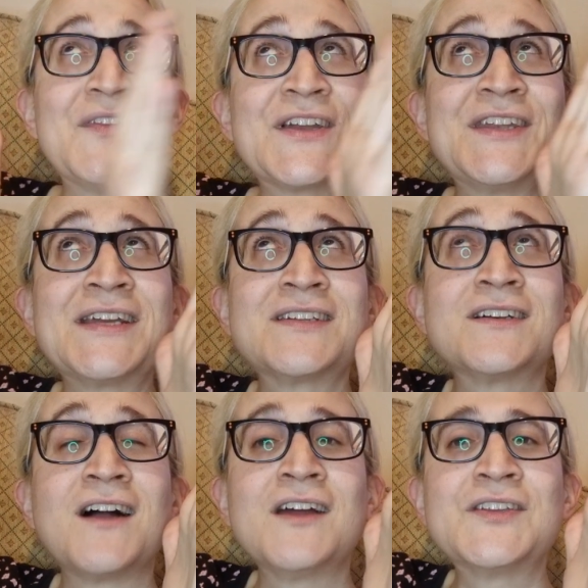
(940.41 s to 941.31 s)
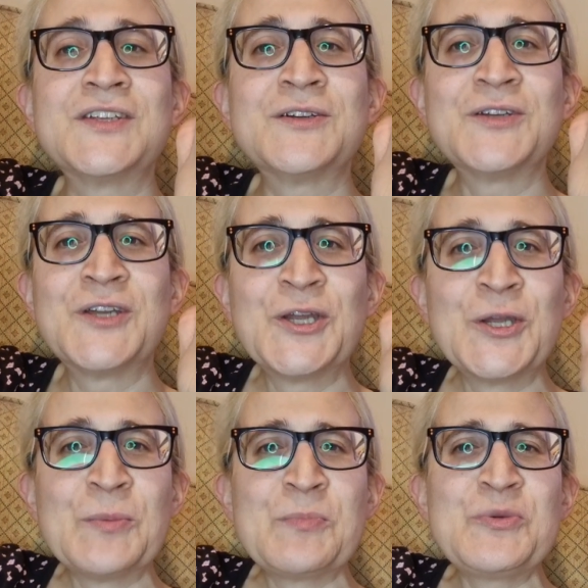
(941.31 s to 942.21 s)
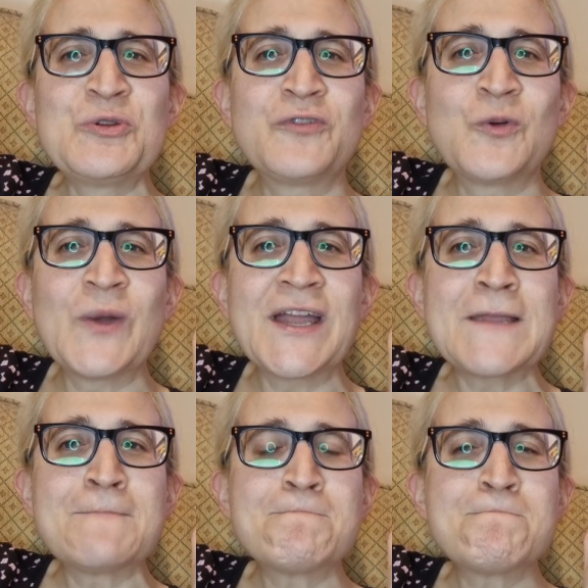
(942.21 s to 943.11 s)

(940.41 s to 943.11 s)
to connect to God in a beautiful way.